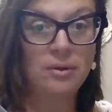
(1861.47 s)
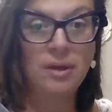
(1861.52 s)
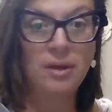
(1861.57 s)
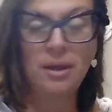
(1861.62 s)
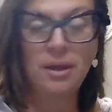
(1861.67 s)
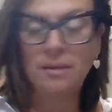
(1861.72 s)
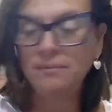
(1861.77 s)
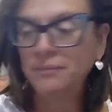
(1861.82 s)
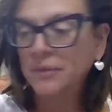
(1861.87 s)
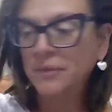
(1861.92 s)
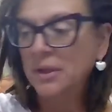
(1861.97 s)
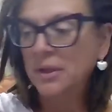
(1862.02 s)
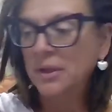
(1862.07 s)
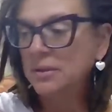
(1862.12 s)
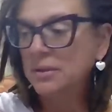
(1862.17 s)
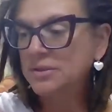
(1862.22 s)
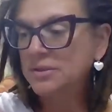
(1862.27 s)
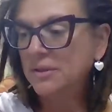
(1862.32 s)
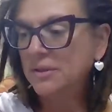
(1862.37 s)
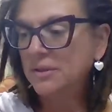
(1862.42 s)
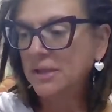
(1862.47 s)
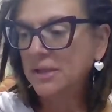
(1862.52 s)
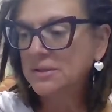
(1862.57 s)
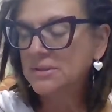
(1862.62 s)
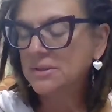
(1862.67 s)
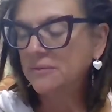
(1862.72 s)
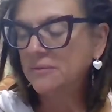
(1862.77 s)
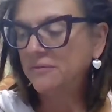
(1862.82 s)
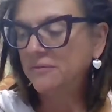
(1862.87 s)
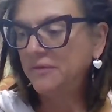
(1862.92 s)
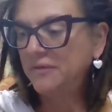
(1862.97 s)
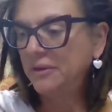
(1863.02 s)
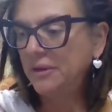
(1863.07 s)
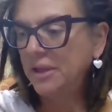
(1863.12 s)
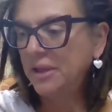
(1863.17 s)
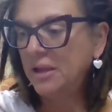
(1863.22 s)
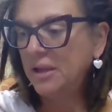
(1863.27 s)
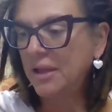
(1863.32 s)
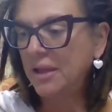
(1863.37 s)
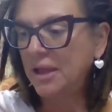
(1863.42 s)
that you've been healing. Okay.
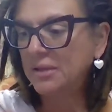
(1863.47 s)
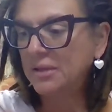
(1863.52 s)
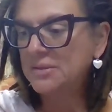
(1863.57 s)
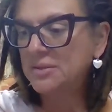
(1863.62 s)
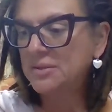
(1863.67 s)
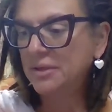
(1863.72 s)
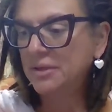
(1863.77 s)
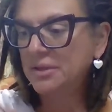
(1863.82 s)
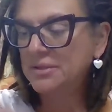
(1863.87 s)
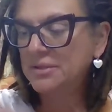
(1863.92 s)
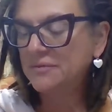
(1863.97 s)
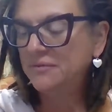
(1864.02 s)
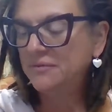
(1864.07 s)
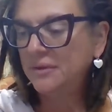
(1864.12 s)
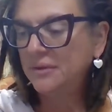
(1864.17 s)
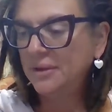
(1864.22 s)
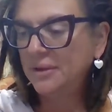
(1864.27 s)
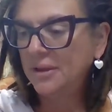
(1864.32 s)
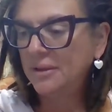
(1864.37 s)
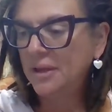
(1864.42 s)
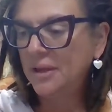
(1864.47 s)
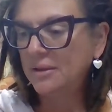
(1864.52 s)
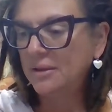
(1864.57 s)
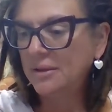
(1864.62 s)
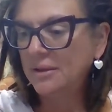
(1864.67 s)
So that's filling in that.